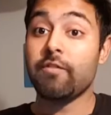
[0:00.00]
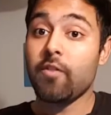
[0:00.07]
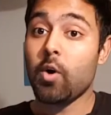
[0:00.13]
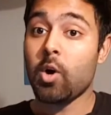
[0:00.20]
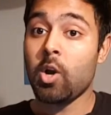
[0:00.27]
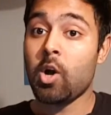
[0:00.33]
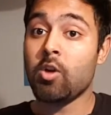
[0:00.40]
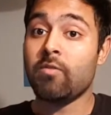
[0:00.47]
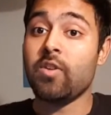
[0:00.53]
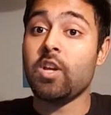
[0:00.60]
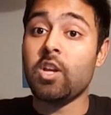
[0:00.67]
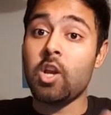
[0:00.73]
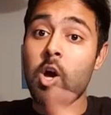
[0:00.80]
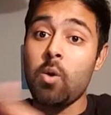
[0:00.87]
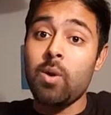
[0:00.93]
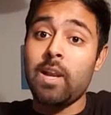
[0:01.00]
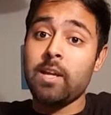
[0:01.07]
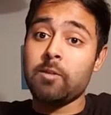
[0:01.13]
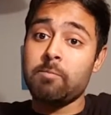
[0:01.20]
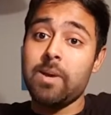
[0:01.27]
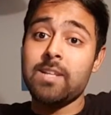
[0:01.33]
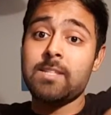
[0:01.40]
fall over, your lower
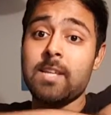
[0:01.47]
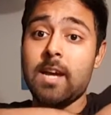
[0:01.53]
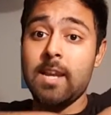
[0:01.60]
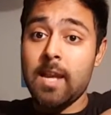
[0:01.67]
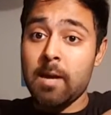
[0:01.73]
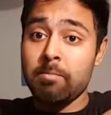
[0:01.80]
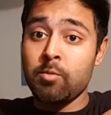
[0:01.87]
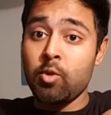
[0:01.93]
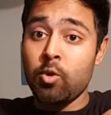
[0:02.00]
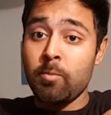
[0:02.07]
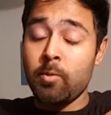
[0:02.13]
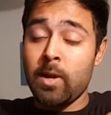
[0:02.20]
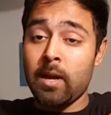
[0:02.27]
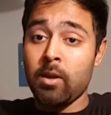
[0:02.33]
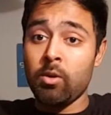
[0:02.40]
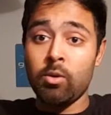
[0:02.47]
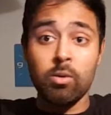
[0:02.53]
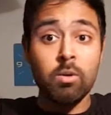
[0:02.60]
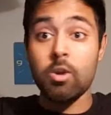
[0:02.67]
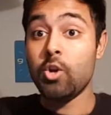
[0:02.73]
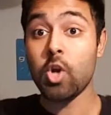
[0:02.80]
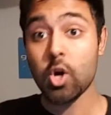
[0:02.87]
leg's bent at an abnormal
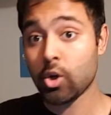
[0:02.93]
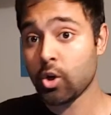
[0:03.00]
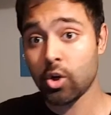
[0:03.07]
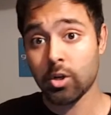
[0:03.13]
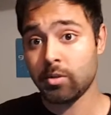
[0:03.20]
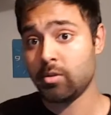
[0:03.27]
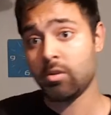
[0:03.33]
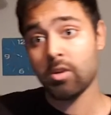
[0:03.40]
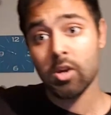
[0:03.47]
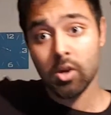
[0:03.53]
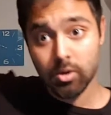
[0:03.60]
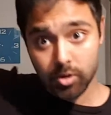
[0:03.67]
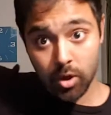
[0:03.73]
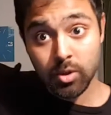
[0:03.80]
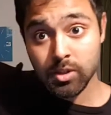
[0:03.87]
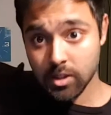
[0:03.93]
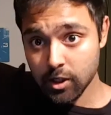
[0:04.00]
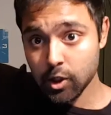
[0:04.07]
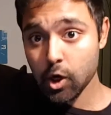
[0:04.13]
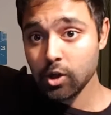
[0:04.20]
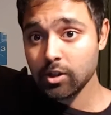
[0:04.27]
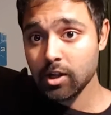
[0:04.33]
angle. Not good. Go see a
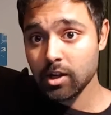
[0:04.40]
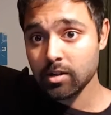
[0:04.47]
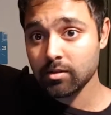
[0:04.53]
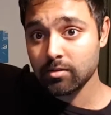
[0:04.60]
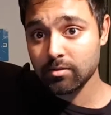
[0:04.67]
doctor.